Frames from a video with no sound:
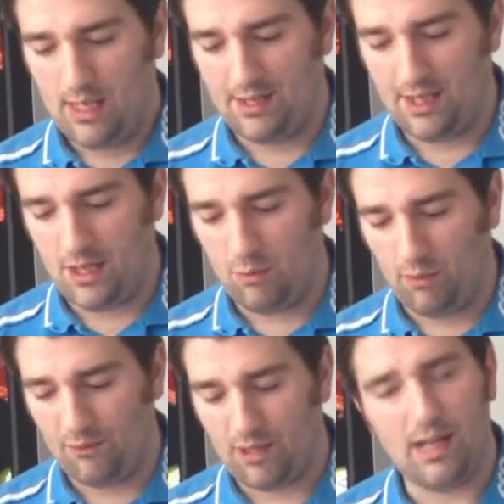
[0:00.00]
in that you
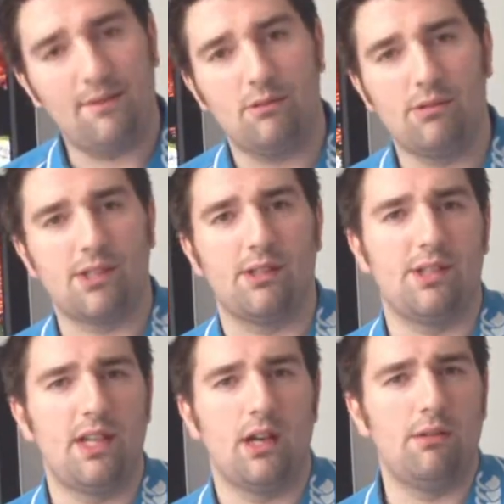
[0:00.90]
walk through the levels and
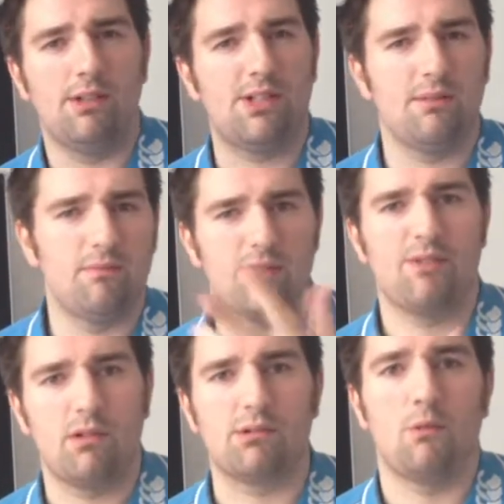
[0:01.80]
you know it's
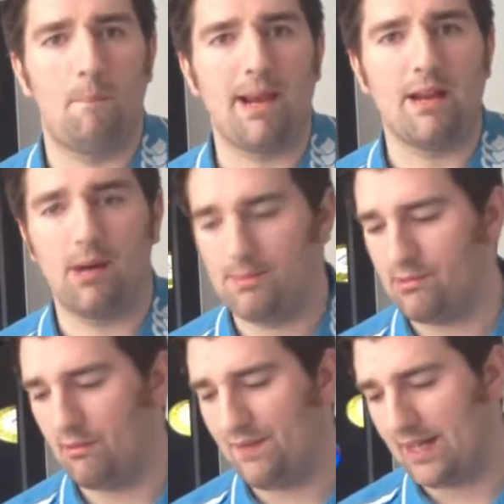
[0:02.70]
a real sort of beat 'em up
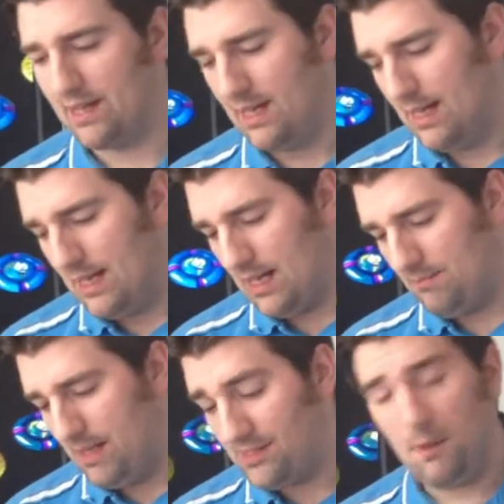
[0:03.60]
sort of thing.
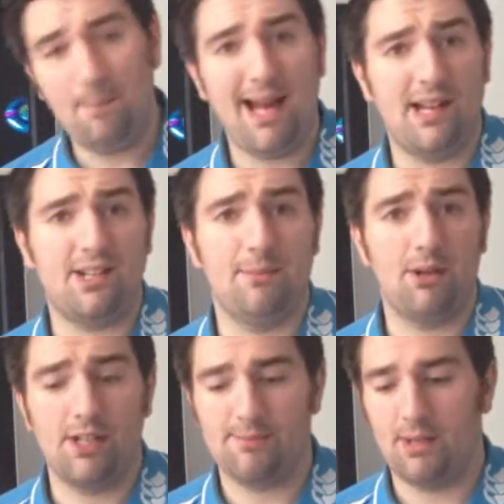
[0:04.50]
It's not bad, to be
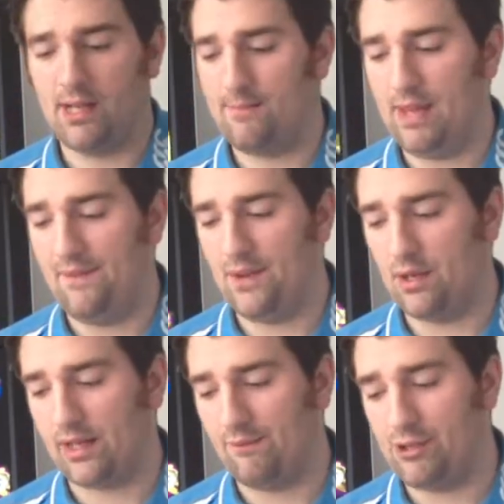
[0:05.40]
honest, but if you're
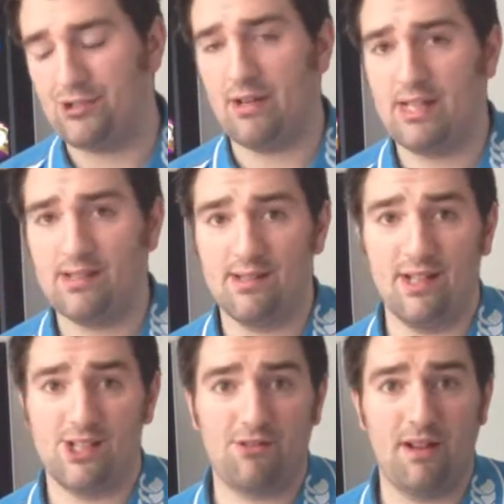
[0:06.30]
looking for Streets
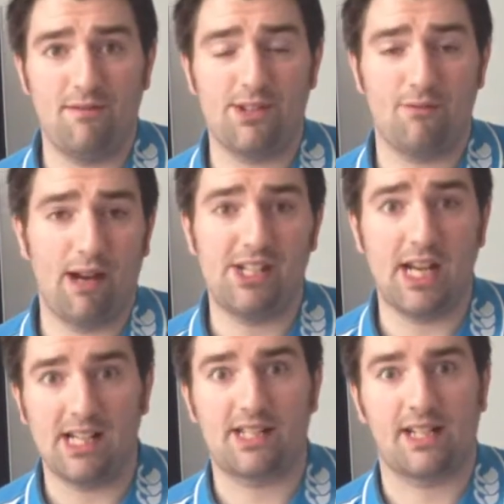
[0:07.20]
of
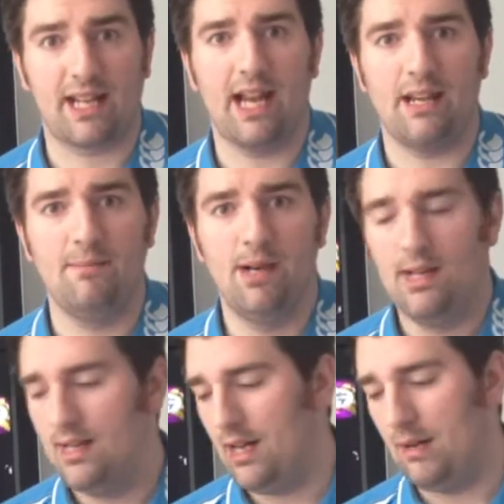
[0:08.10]
Rage-esque game,
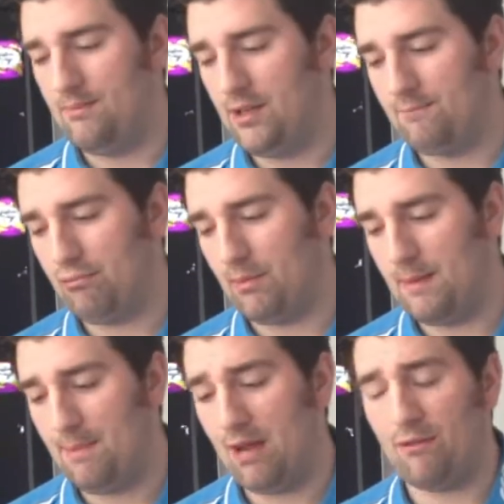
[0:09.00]
you're
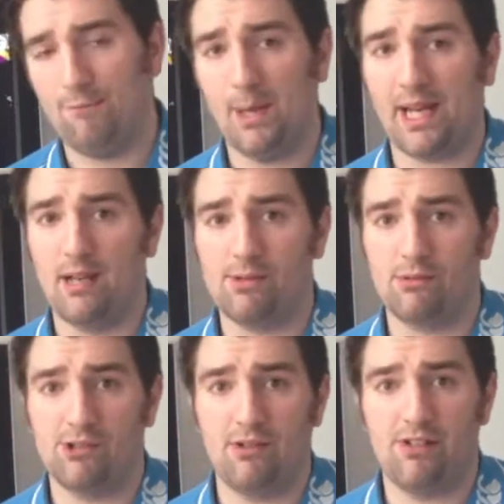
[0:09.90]
probably better off picking up
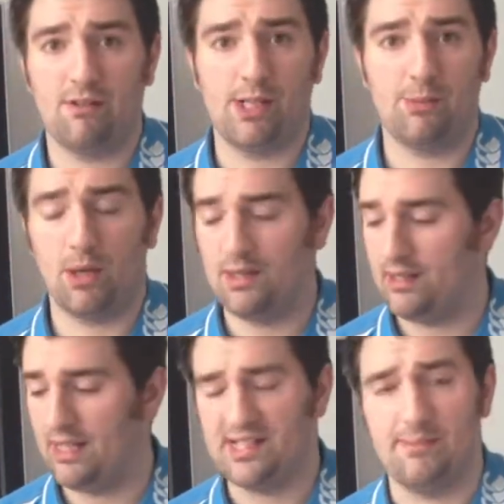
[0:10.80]
sort of Streets of Rage
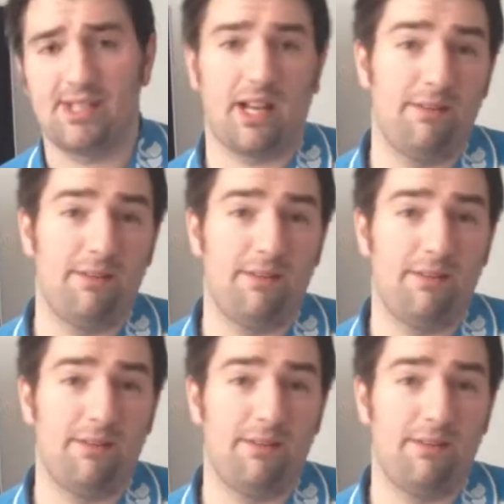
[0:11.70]
1. That seems to